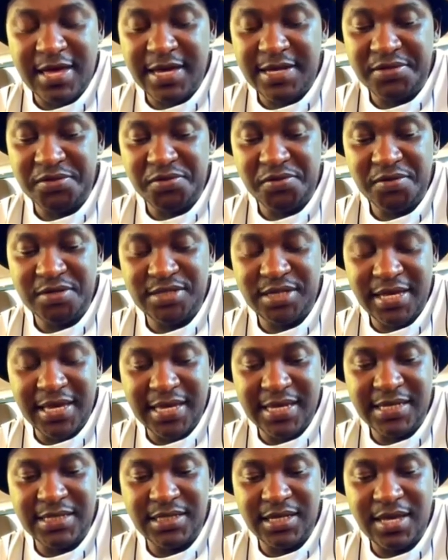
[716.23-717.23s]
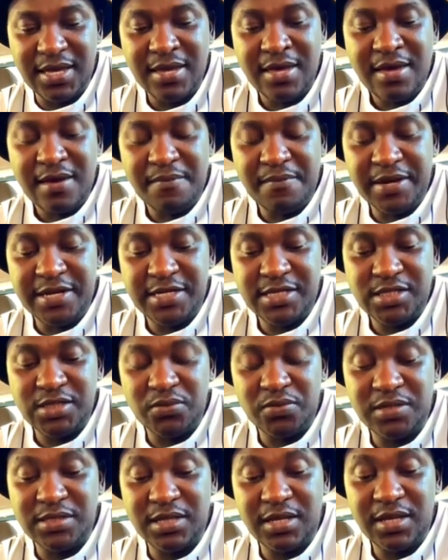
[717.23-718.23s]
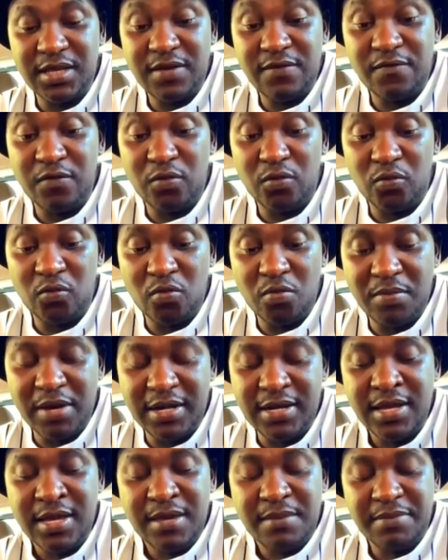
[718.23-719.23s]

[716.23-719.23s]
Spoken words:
I do not hate her, but she was an evil woman.